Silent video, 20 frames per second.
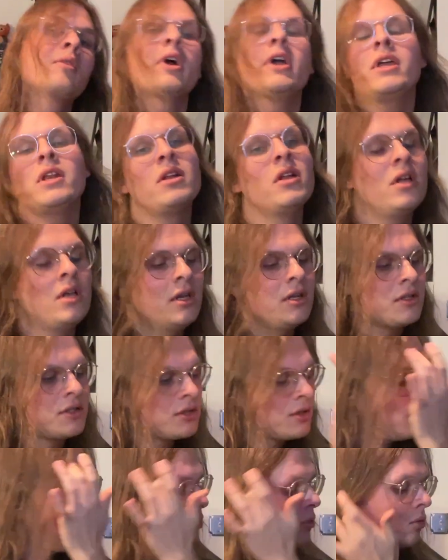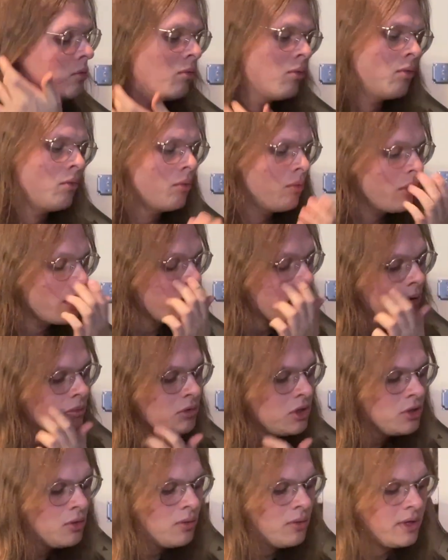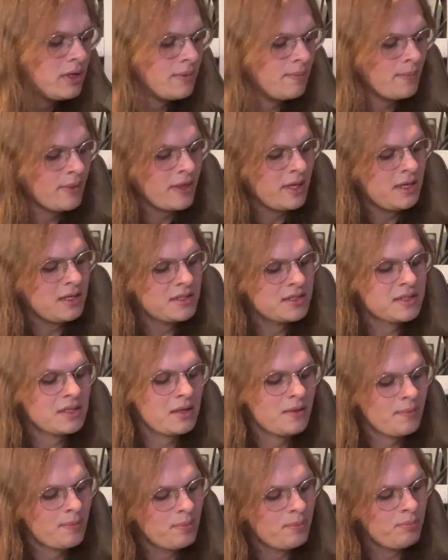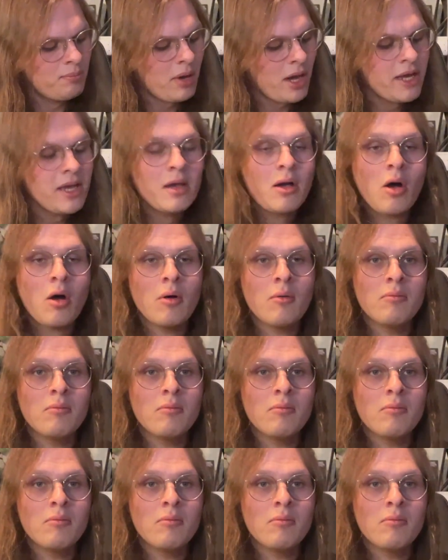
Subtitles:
Right? So what I'm doing is my